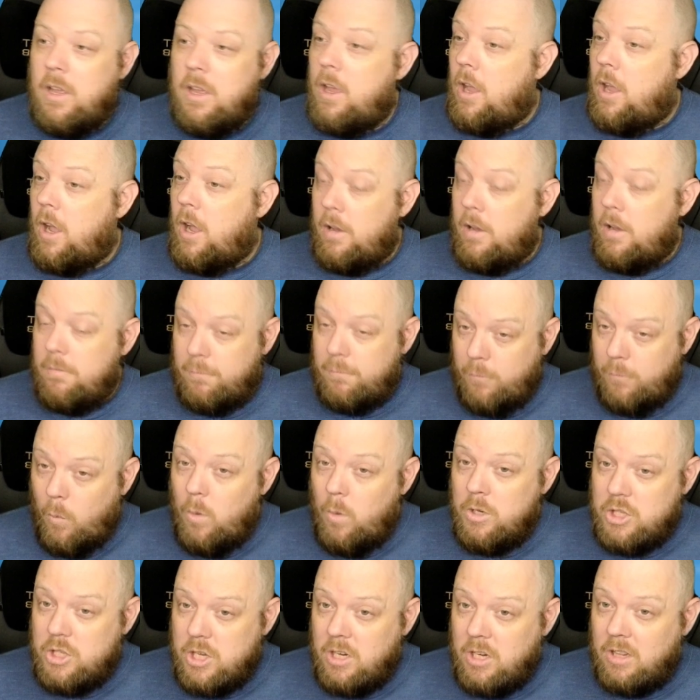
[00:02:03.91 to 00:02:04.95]

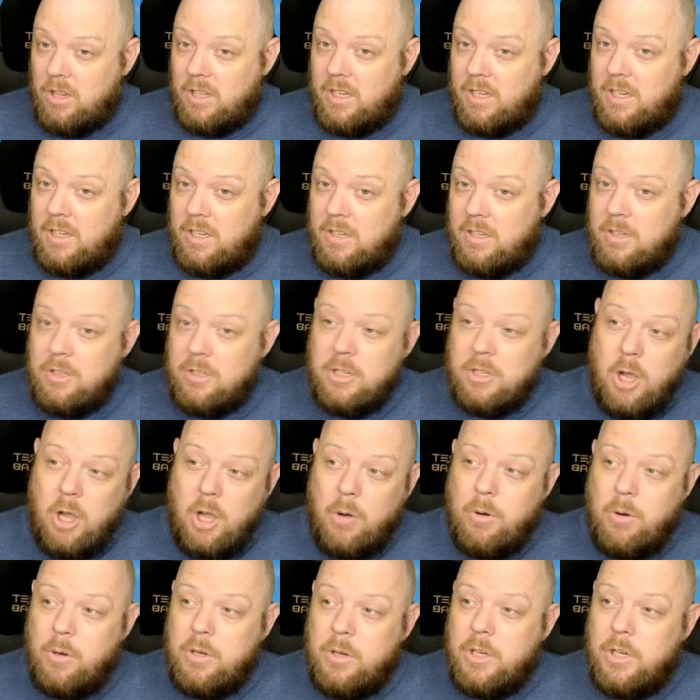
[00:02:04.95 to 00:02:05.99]
Unfortunately, Dakota
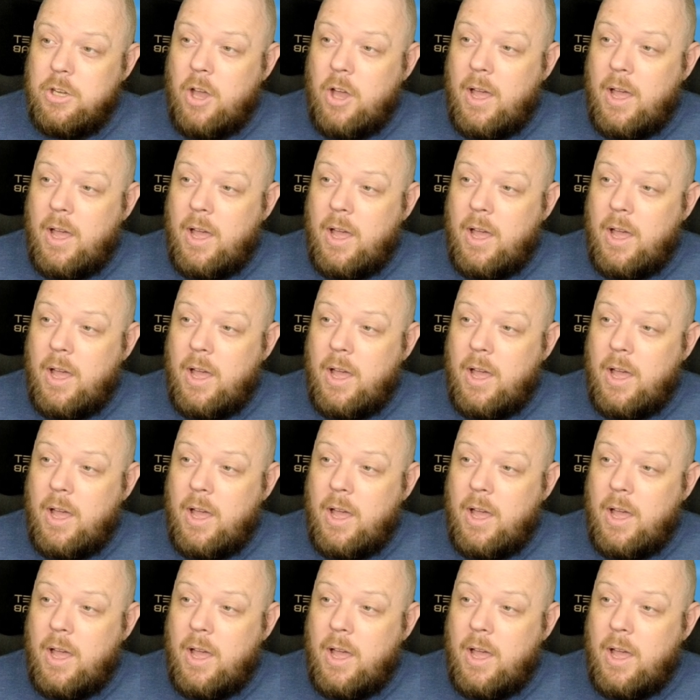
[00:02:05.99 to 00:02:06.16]
did not